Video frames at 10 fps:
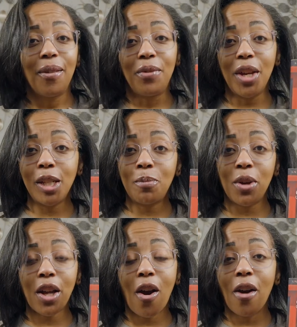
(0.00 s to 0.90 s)
This
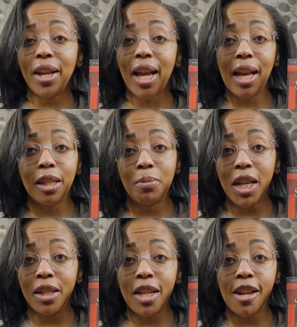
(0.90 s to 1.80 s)
book already has
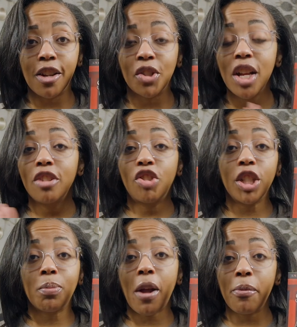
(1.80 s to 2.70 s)
me in tears
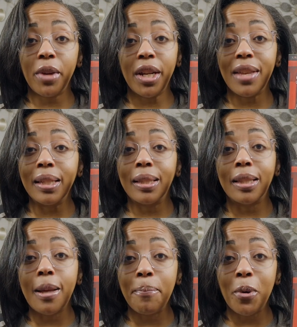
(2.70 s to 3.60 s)
just by reading that
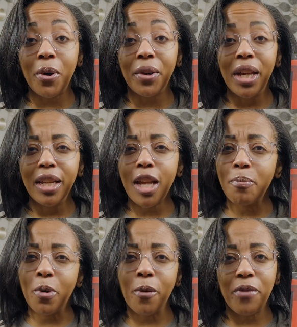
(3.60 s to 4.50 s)
simple
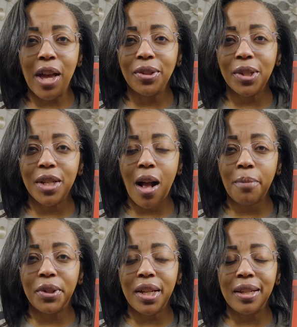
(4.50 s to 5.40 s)
yet profound
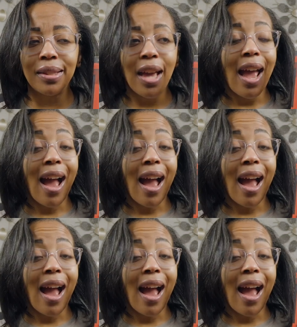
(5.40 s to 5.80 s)
synopsis.